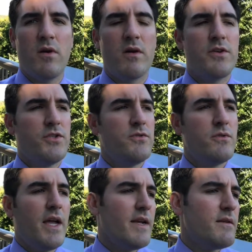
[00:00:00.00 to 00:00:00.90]
where
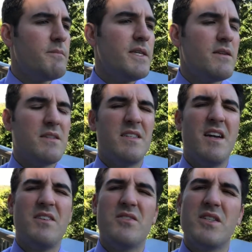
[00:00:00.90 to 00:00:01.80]
you ate a meal meal and
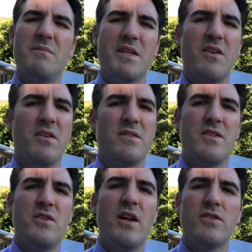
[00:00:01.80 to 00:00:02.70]
now your stomach hurts
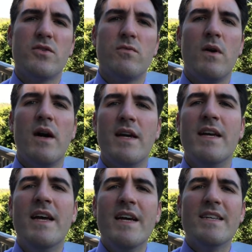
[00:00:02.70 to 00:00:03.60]
and you're not sure why.
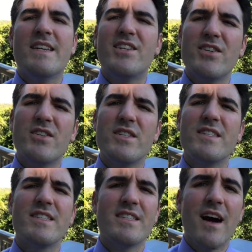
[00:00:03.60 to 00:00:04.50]

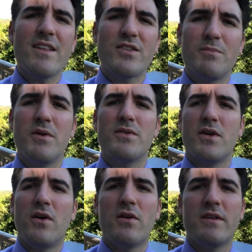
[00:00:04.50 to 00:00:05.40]
Digestion's not supposed to
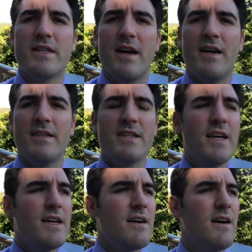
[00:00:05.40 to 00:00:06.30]
hurt, guys.
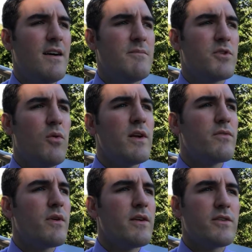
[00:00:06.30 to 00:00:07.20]
Um, going
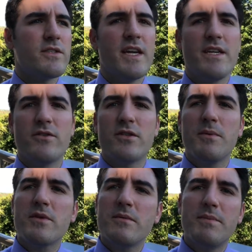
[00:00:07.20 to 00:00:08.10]
throughout your day, you're
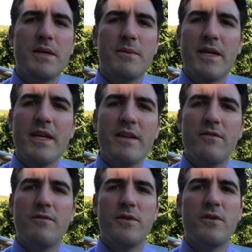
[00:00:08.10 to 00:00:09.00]
supposed to be able to eat
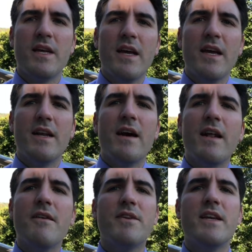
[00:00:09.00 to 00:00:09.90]
food and not
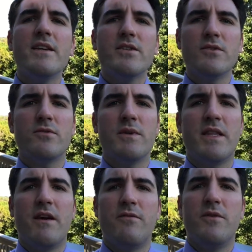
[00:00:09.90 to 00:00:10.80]
have any issues with
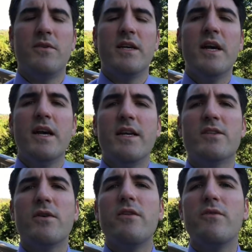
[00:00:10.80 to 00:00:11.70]
that food. And
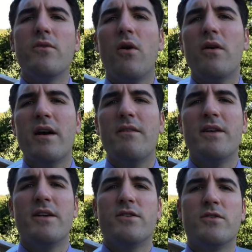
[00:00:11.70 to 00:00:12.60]
so if you are
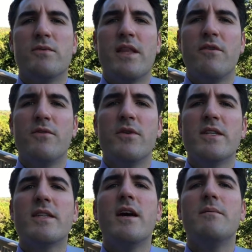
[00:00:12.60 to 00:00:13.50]
having issues with that food,
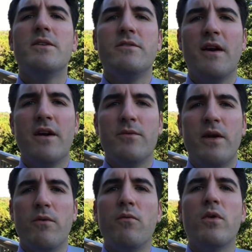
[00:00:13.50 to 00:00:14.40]
it's time to
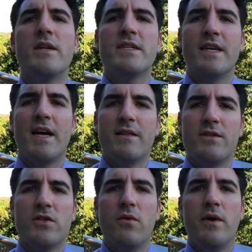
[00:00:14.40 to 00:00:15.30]
evaluate what exactly
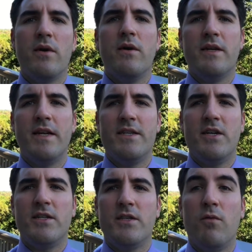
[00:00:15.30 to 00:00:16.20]
is going on in
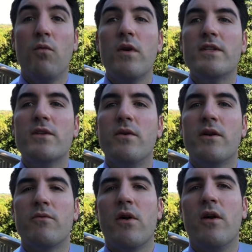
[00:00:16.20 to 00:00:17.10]
digestion, what's
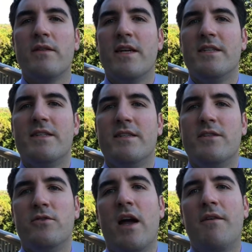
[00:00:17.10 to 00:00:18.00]
going wrong that it's
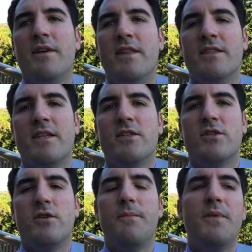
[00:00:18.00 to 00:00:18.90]
you're having this
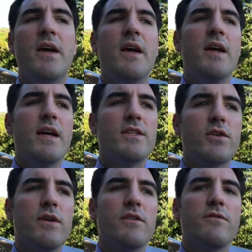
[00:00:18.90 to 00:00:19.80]
issue. And
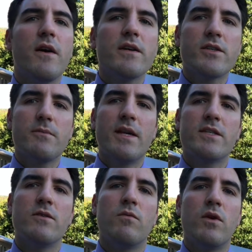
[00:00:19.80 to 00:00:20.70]
so in the functional
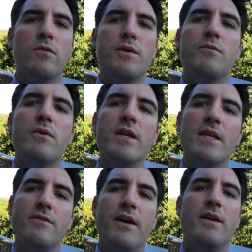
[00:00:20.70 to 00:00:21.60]
medicine world, we
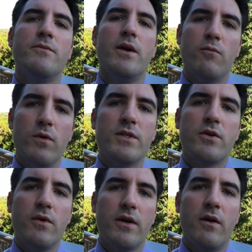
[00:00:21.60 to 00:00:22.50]
really evaluate what's
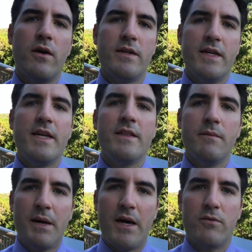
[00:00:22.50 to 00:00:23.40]
going on in
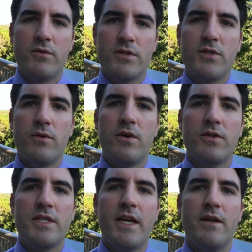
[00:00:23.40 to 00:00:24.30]
the bowels to
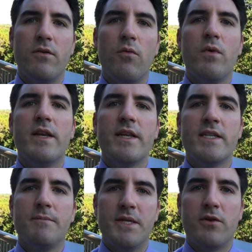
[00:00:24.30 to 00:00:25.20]
understand what
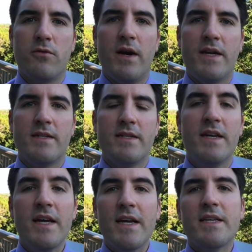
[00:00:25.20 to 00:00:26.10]
needs to be corrected.
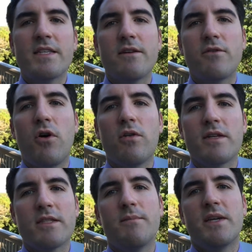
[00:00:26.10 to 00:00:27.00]
Instead of
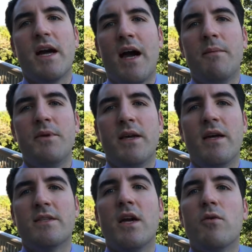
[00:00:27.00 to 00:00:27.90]
calling something
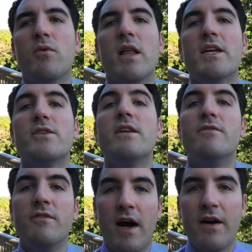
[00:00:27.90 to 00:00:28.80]
IBS, we'll actually
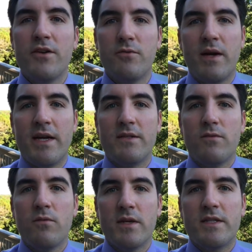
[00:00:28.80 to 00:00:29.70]
evaluate
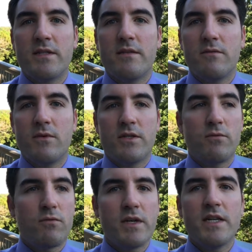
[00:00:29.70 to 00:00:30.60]
what's what's
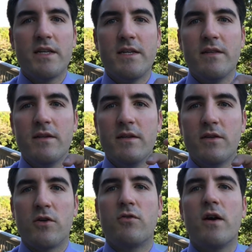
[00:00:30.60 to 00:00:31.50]
really the
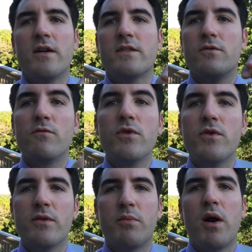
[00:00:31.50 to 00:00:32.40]
the, crux, the
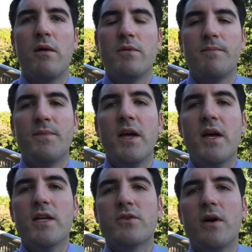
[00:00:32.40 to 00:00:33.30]
root of the problem.
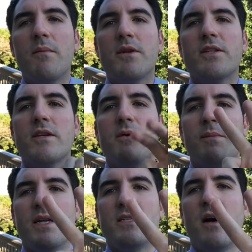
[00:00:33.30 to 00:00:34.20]
So I'm going to tell you about
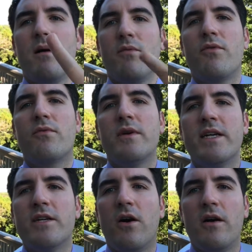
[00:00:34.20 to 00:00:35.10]
my top
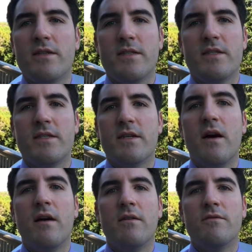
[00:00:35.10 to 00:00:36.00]
three causes
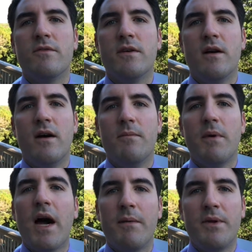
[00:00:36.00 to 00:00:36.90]
of um,
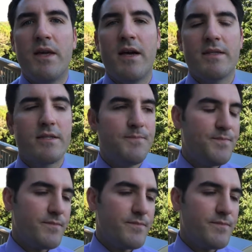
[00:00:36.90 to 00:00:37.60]
IBS.